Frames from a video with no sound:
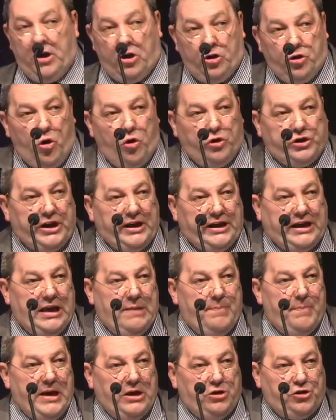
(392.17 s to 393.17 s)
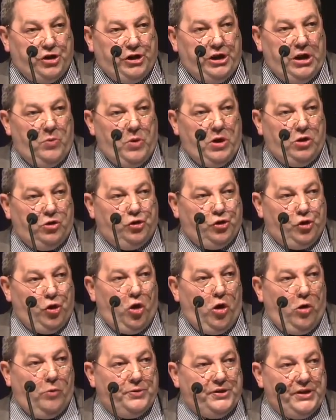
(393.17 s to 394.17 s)
Note I keep mentioning the word
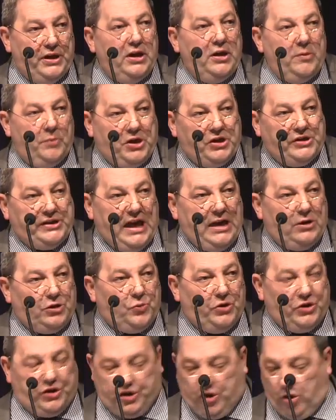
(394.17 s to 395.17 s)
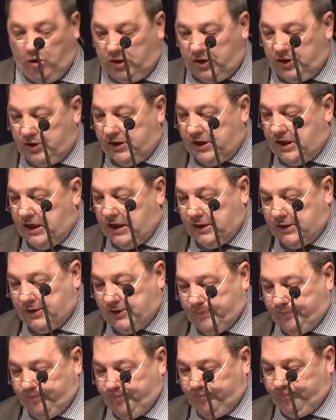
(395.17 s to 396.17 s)
jobs, because that's what Scotland needs.